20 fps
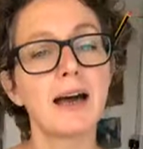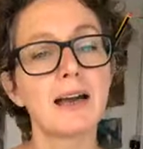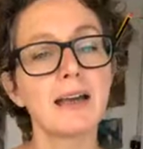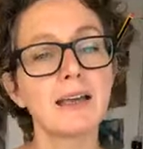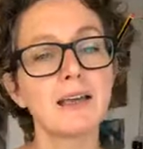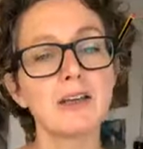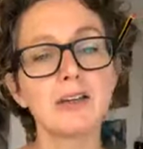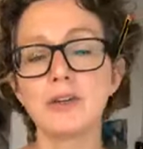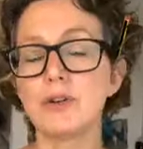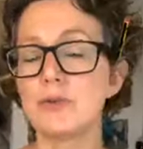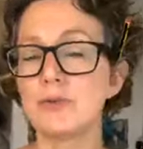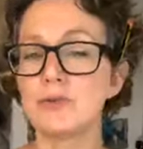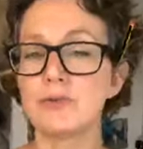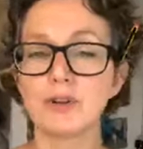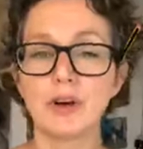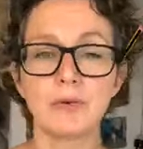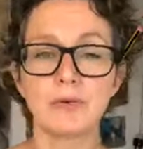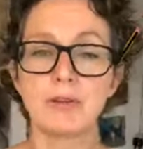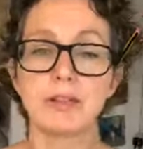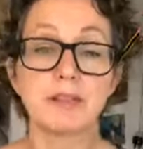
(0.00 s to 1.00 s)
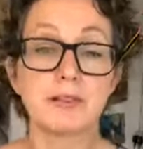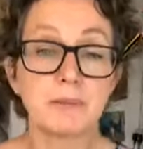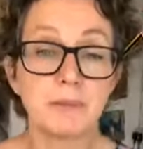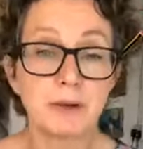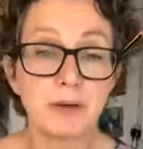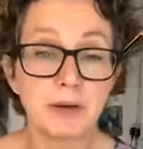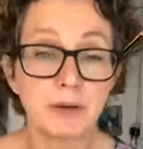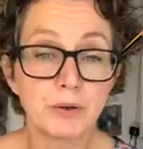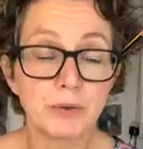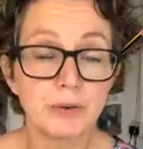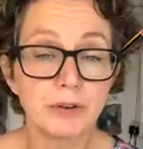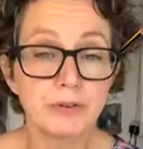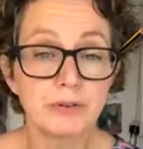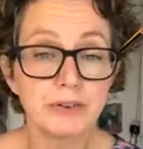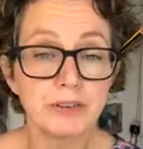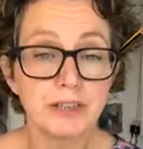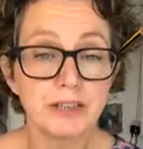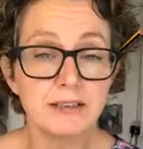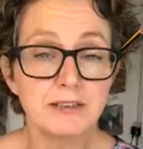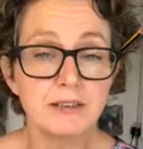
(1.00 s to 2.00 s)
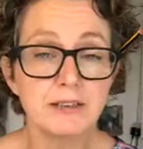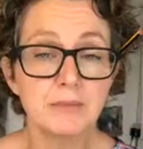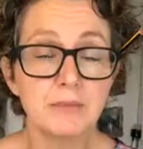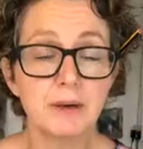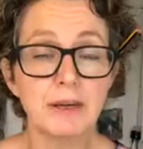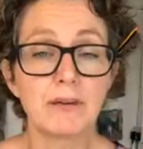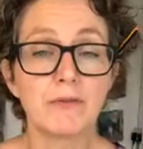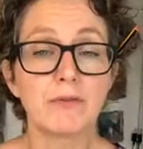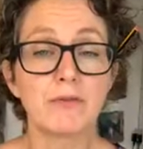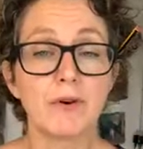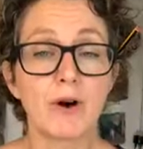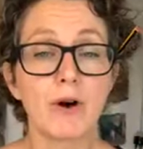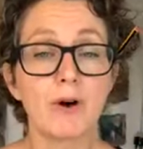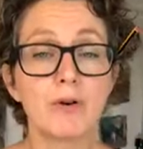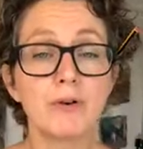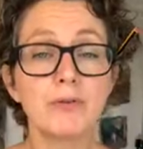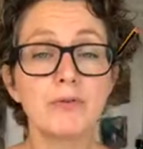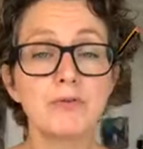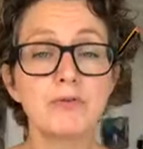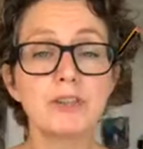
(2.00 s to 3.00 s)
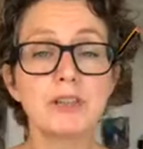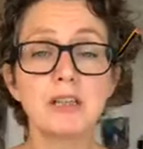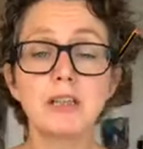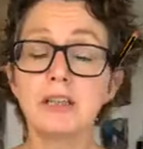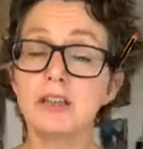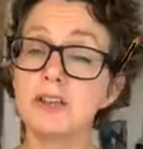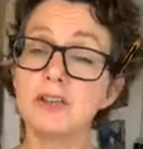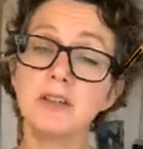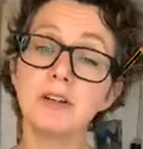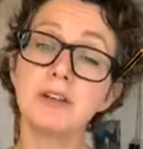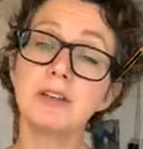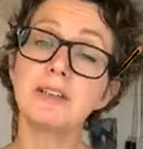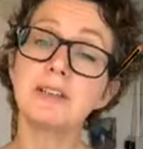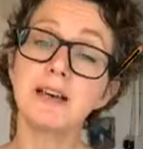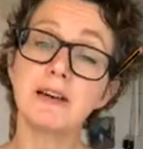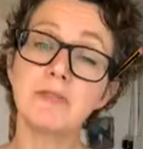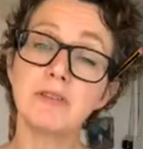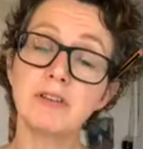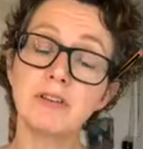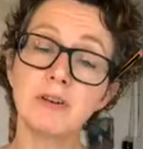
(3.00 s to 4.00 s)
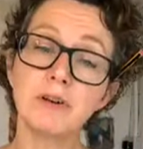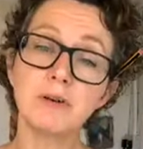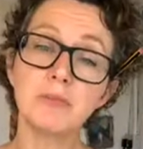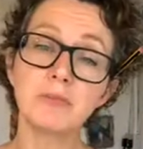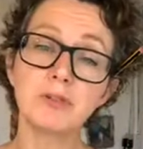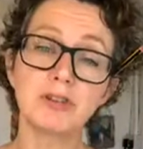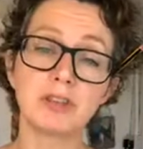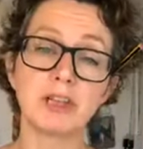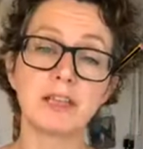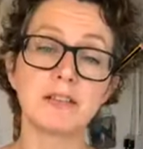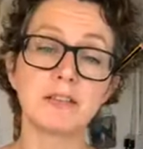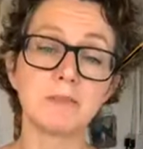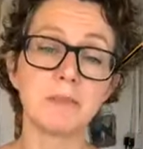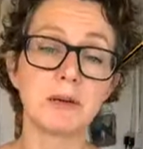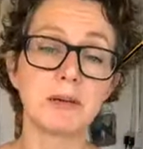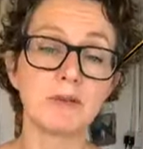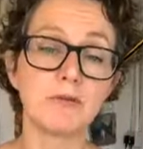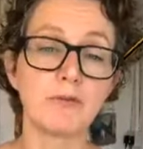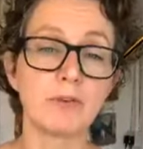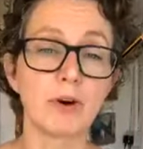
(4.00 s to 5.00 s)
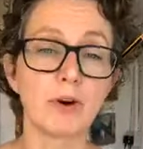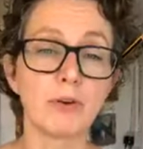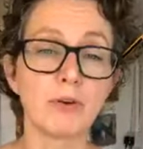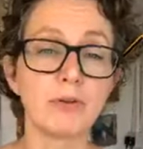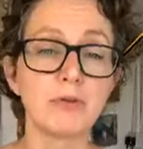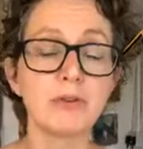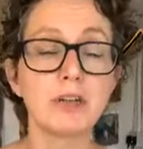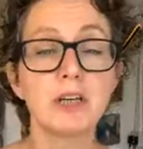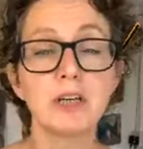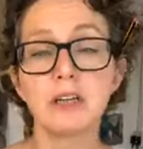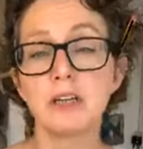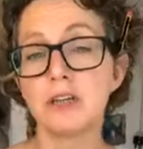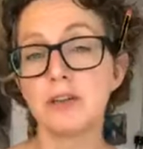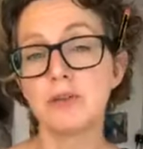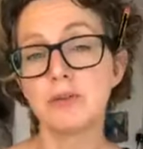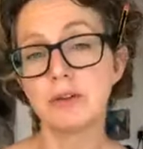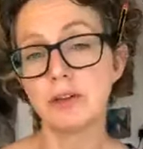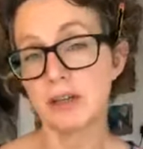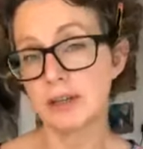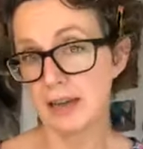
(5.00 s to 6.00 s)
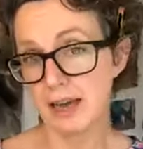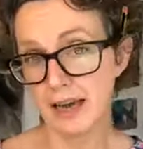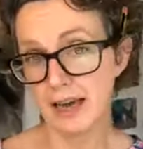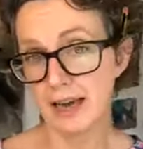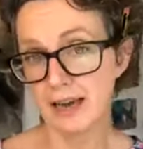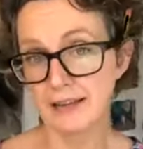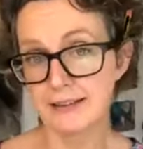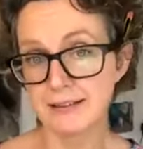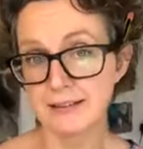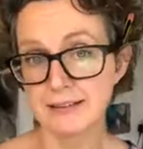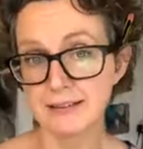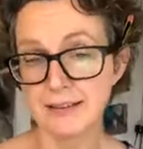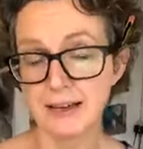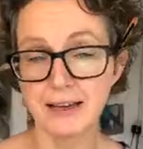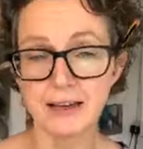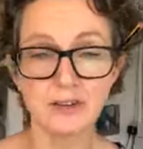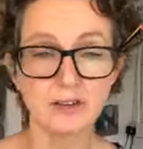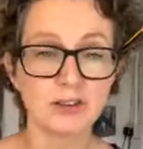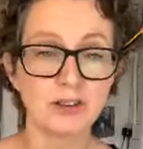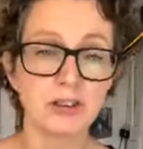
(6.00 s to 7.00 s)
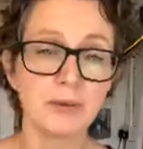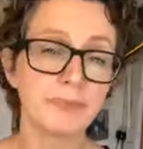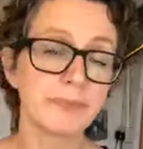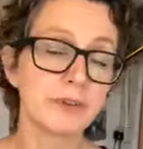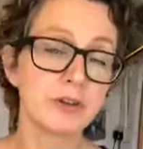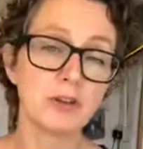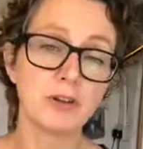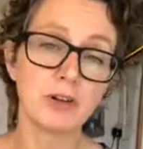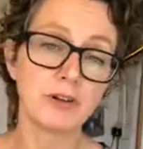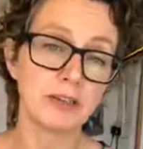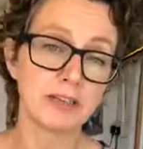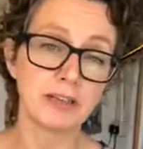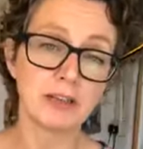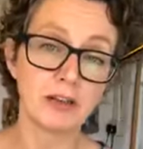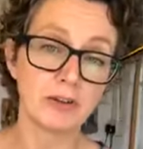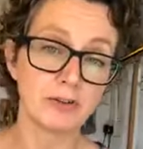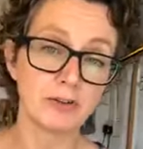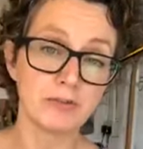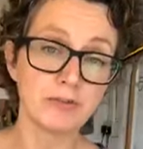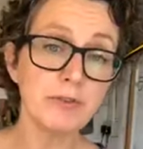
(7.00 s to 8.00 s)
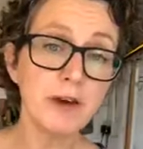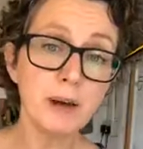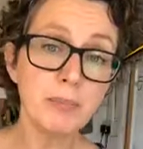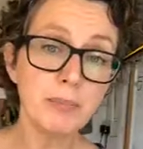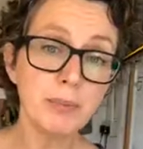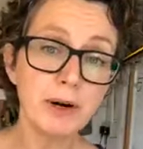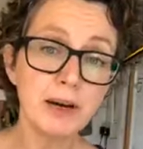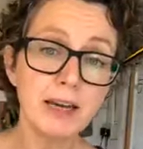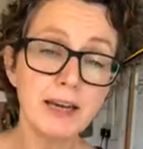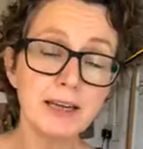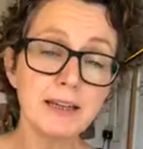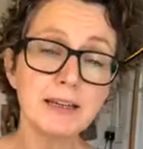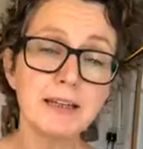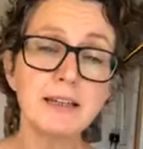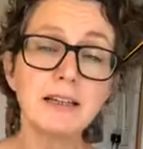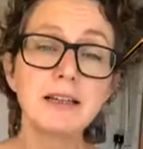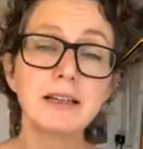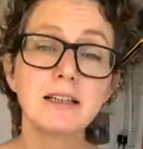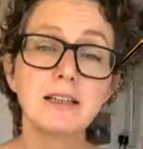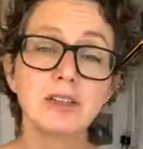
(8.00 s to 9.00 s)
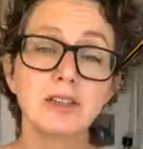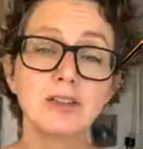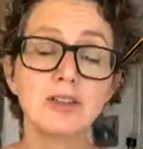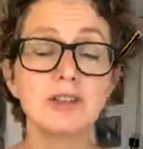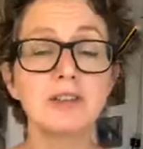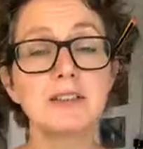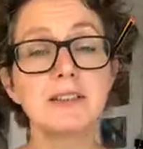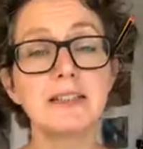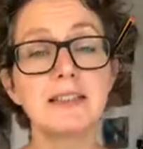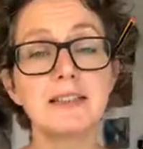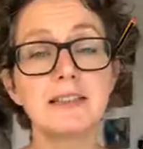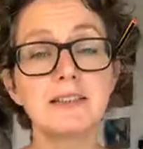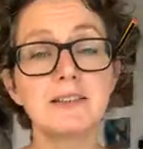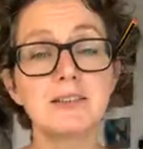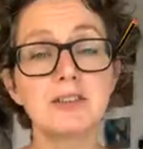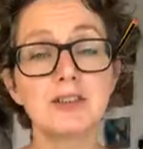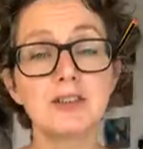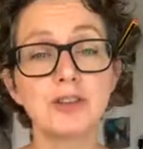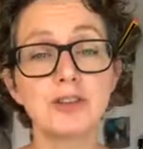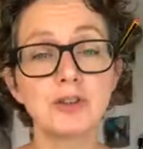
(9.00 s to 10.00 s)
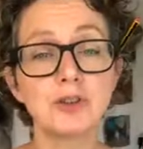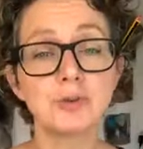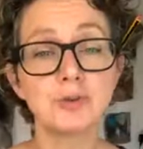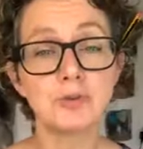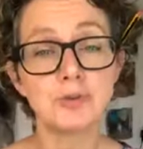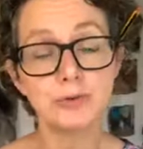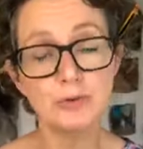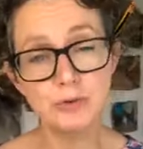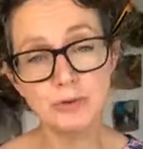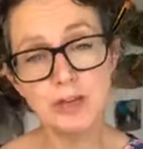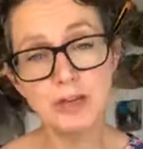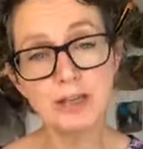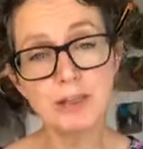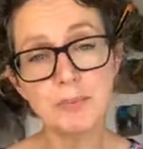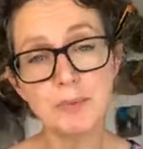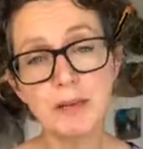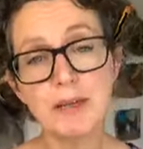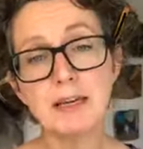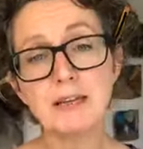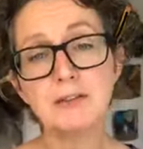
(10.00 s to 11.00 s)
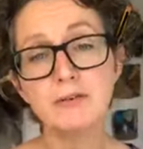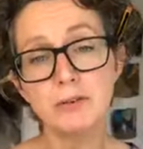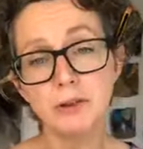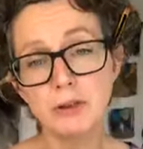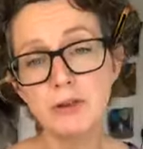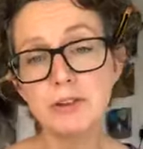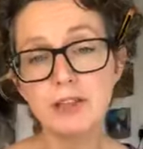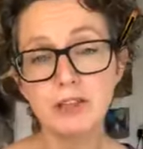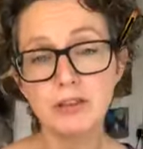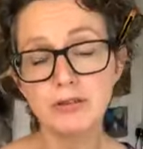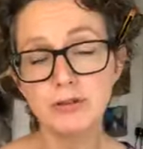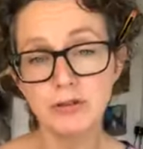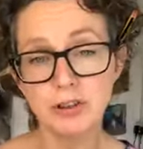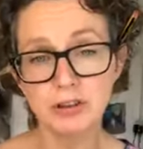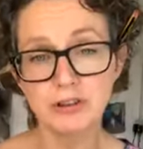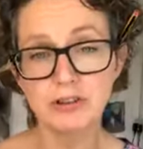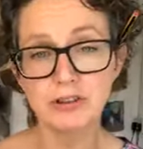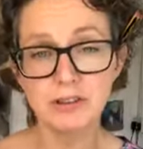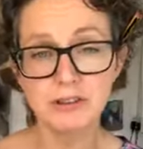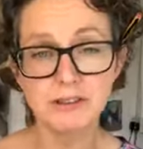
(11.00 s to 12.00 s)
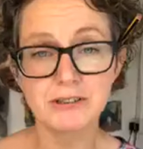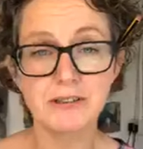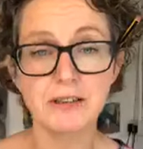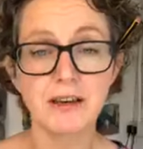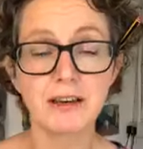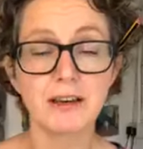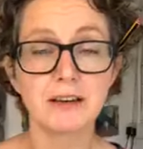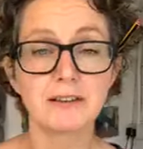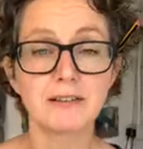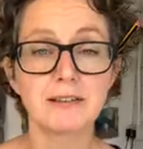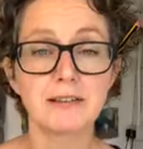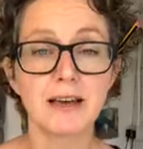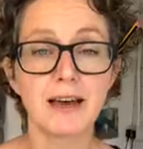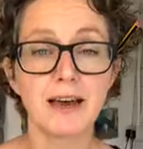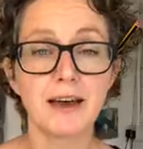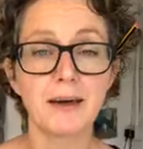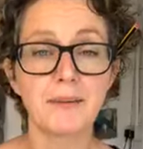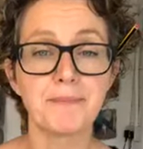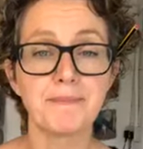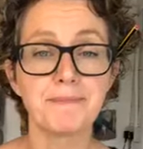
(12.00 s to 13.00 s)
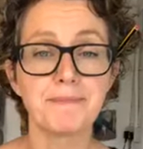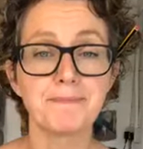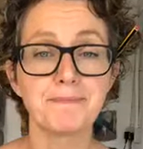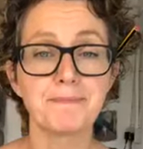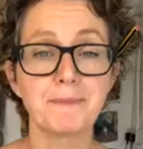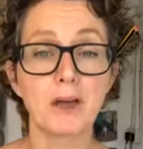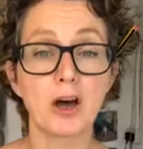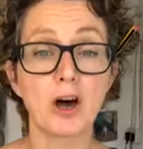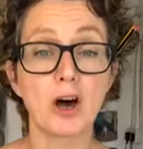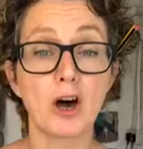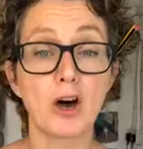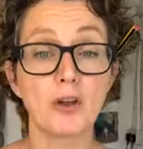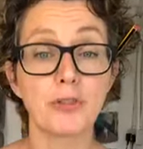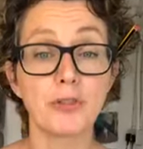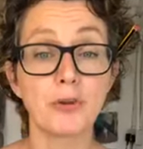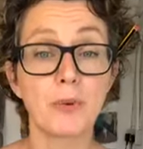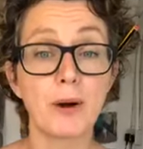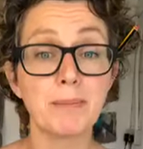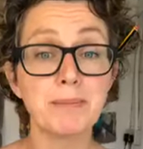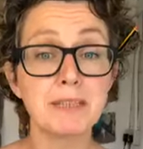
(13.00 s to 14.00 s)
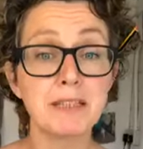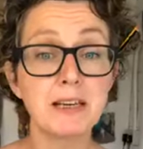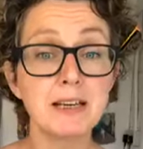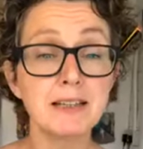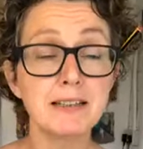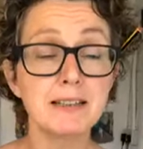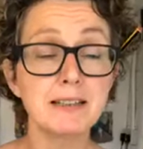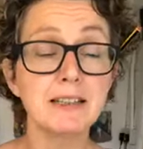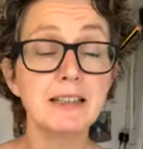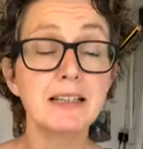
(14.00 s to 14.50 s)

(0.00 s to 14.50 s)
You don't need to be a quilter to be involved. You don't need to have a sewing machine to be involved. You can hand stitch. You don't need loads of fabric. You just need to create the piece, follow the instructions that are on the website,